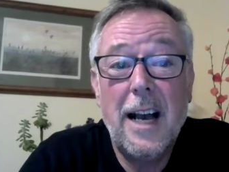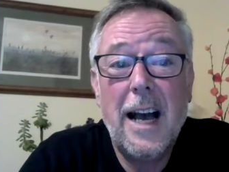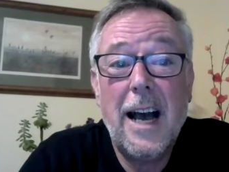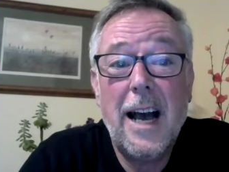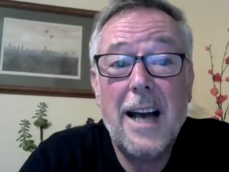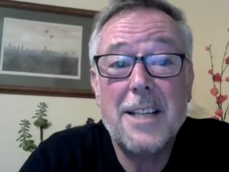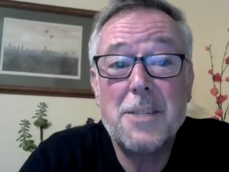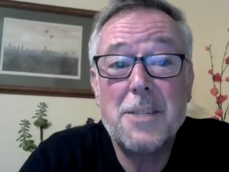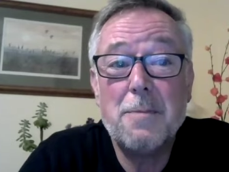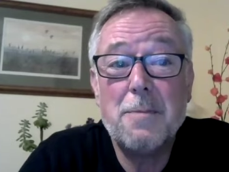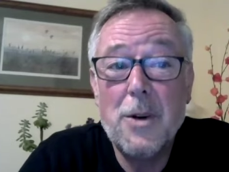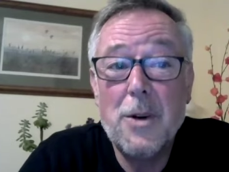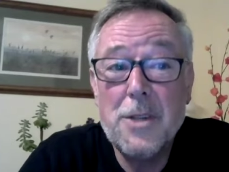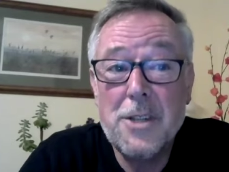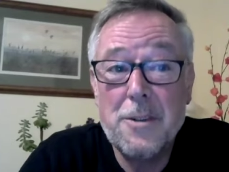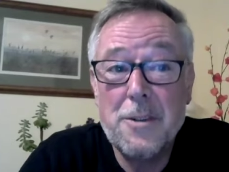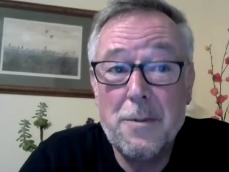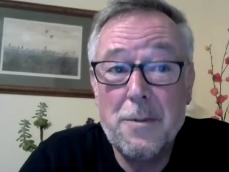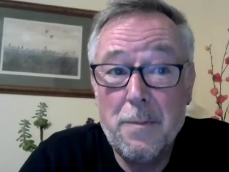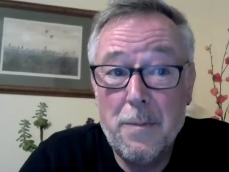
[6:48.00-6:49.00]
As
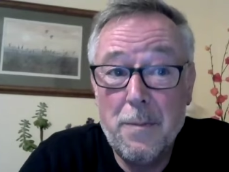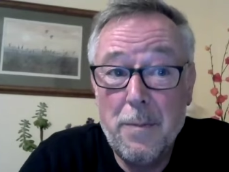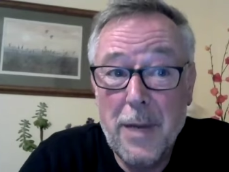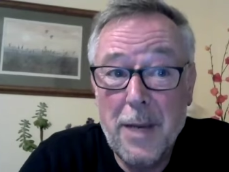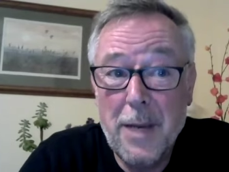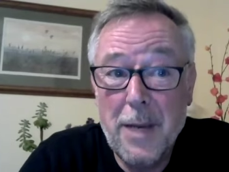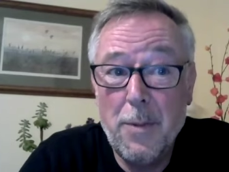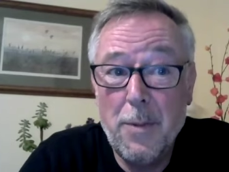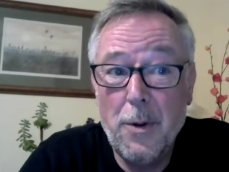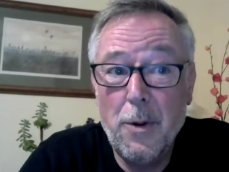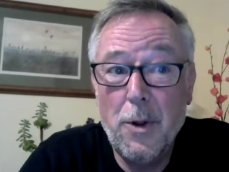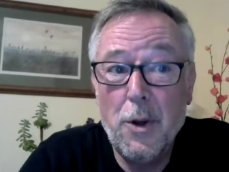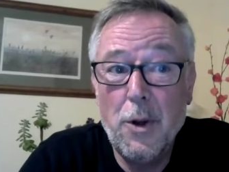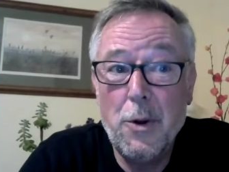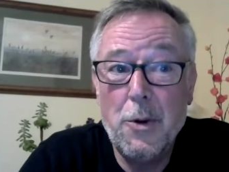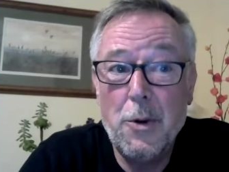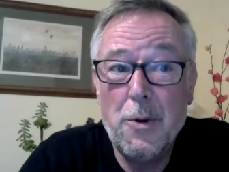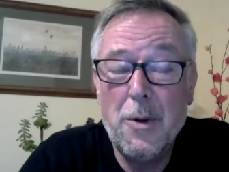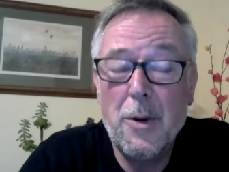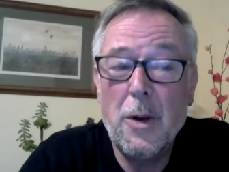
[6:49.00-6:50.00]
most of people
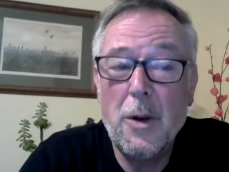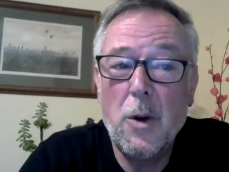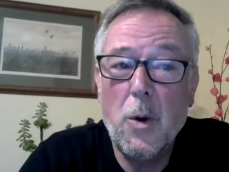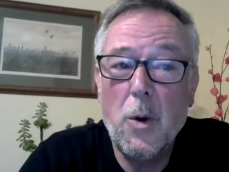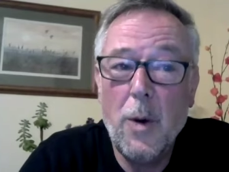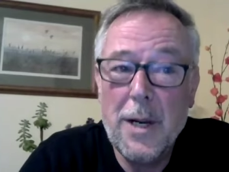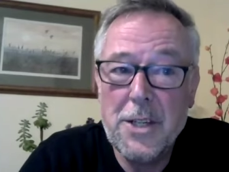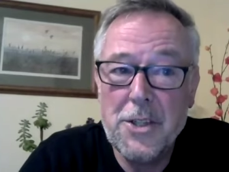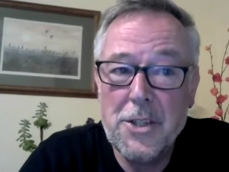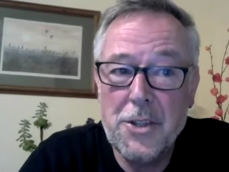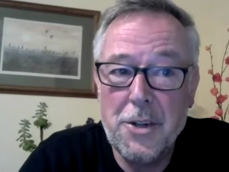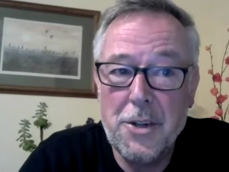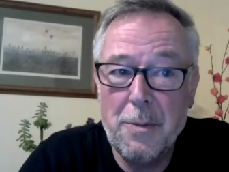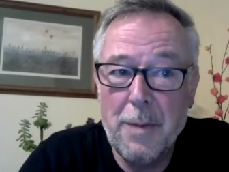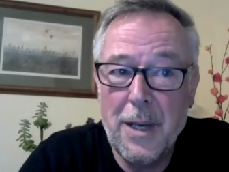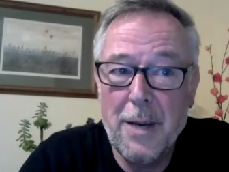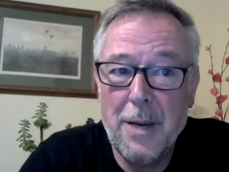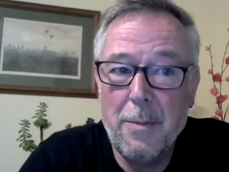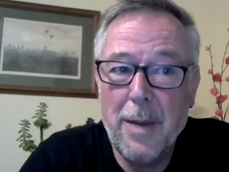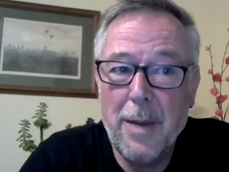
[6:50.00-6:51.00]
who question
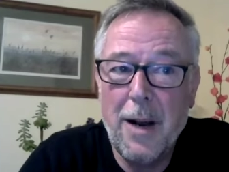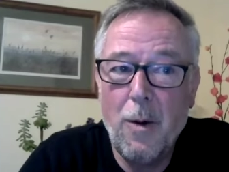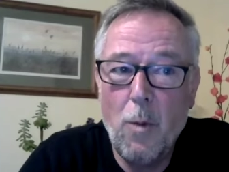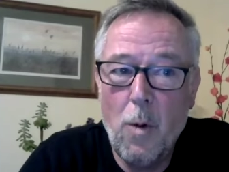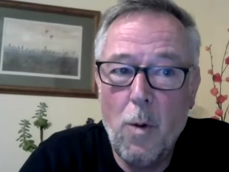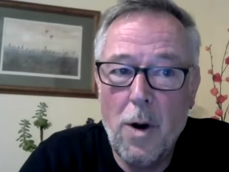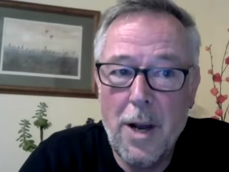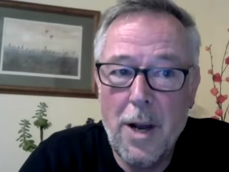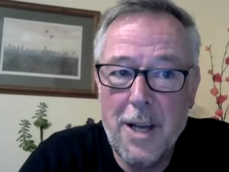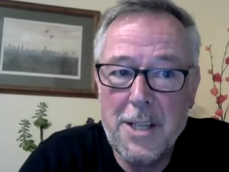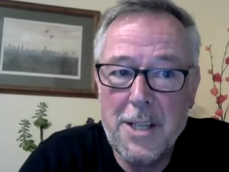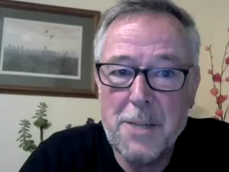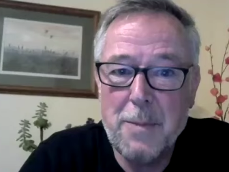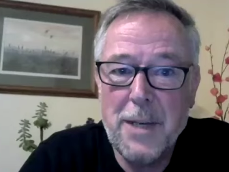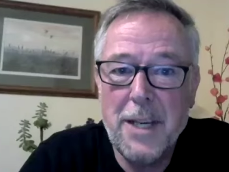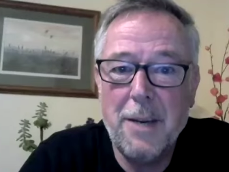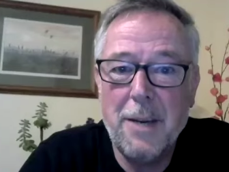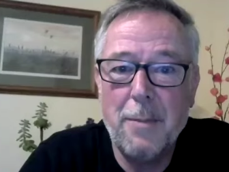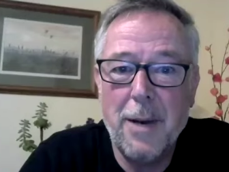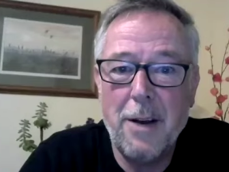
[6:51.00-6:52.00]
me about why I
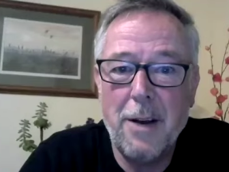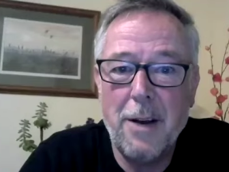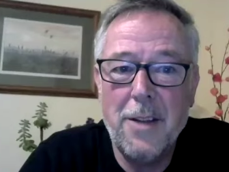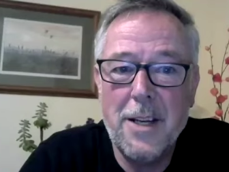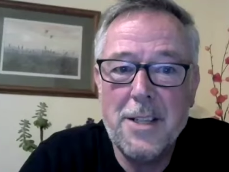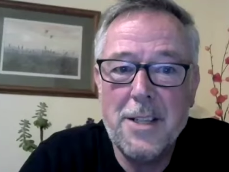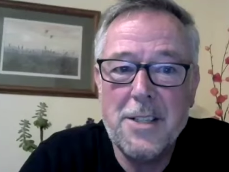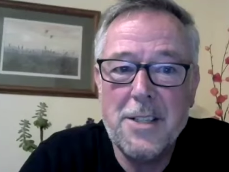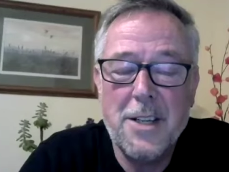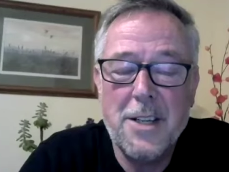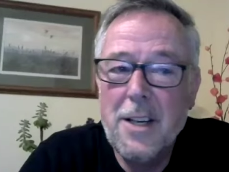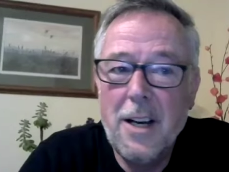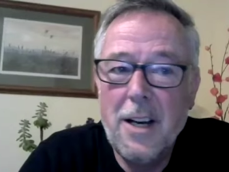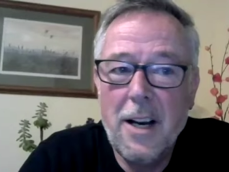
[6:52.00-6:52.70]
speak about this,